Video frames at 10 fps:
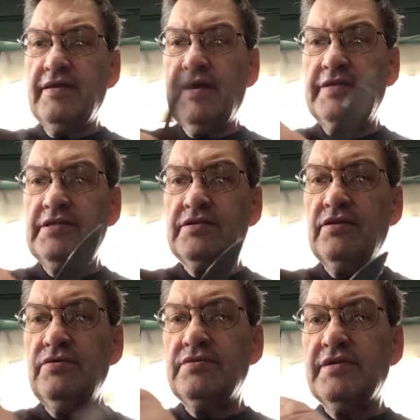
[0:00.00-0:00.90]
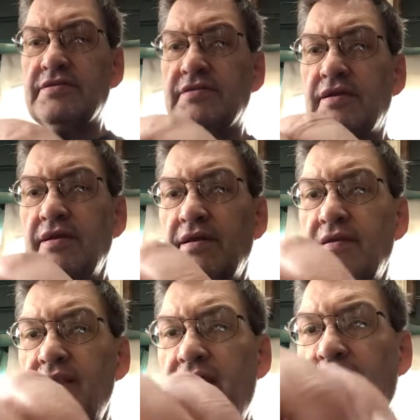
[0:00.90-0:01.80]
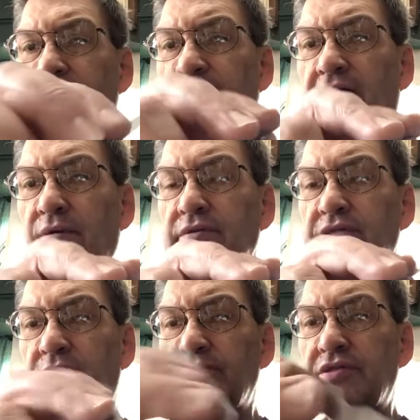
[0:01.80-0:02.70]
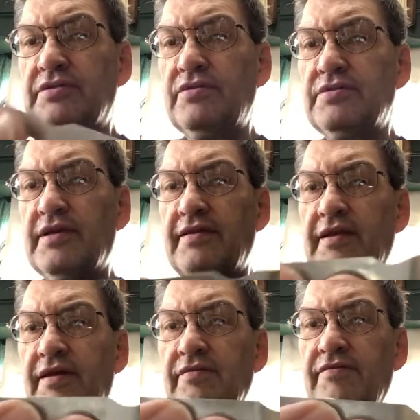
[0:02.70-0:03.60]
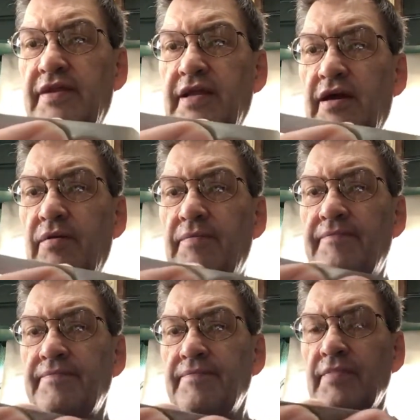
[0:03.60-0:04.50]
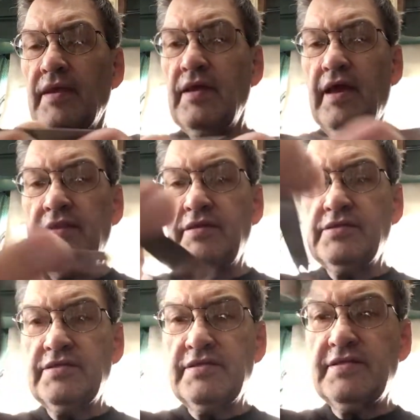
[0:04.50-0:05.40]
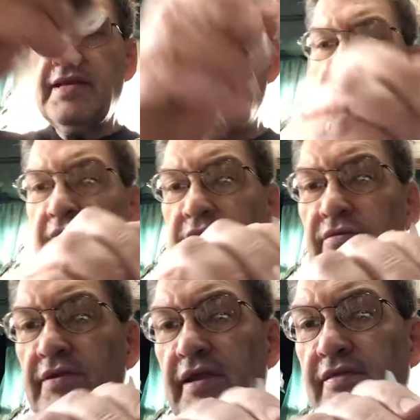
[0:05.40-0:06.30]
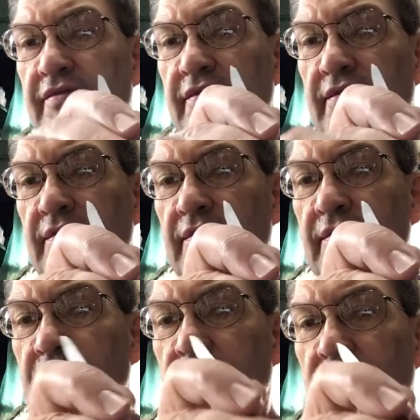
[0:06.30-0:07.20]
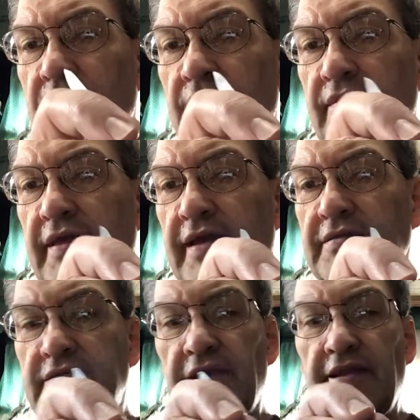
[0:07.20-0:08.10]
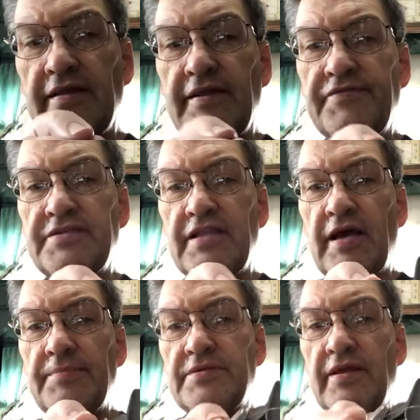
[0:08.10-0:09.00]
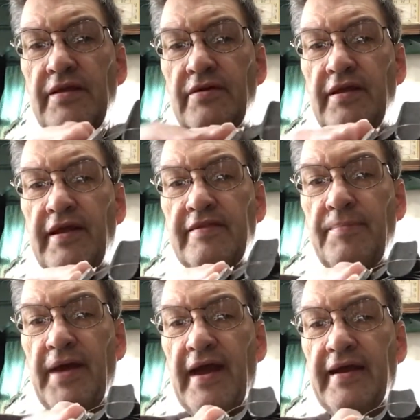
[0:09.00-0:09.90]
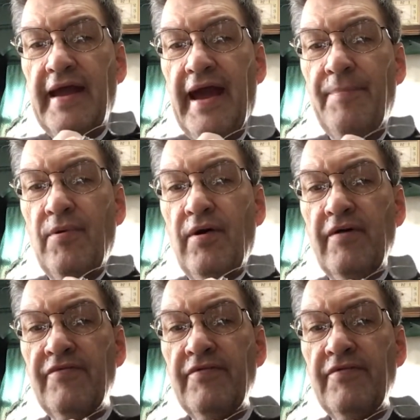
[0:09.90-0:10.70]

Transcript: And I just use this nail file, which I was just using in the other video, and you just stick it underneath this, and it lifts it up so that you can get the back cap off.